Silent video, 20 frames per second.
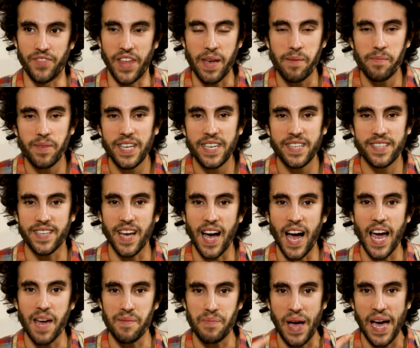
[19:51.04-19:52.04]
namely
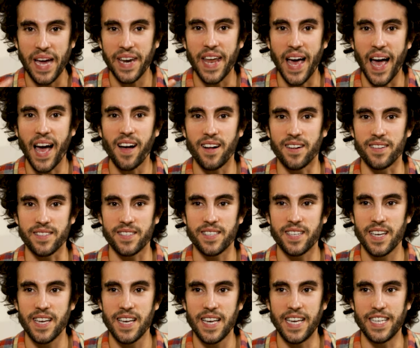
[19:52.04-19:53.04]
time and
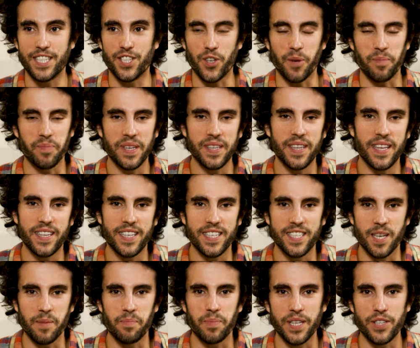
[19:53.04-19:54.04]
health, is something that they
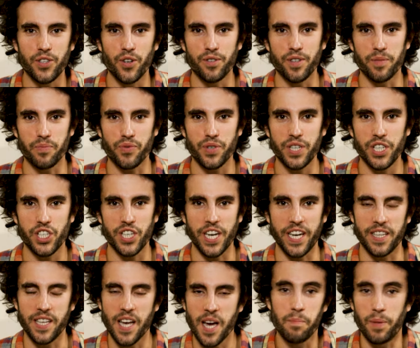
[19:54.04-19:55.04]
simply don't
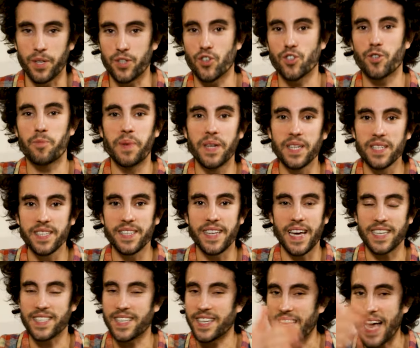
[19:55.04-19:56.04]
appreciate. But those
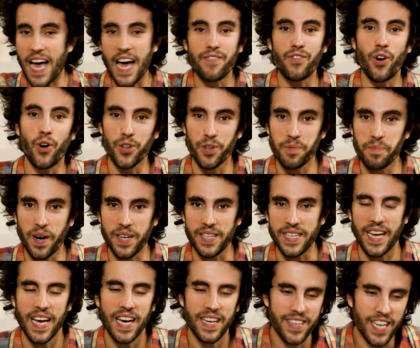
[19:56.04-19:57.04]
billionaires that have all the
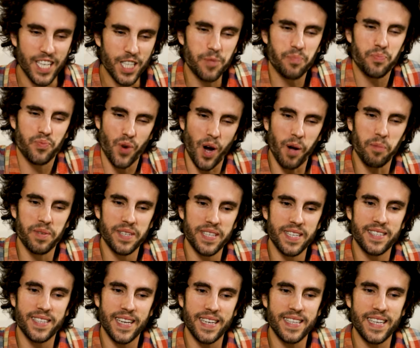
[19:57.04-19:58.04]
money, that's probably
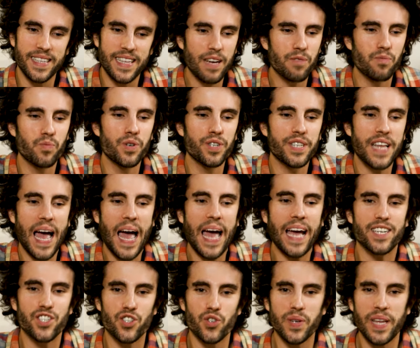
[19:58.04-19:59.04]
the thing that they would
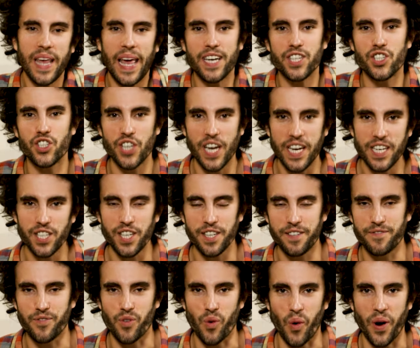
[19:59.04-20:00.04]
actually exchange it
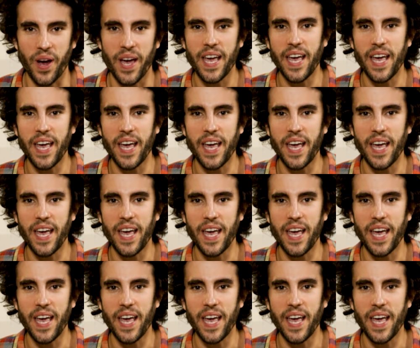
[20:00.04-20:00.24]
for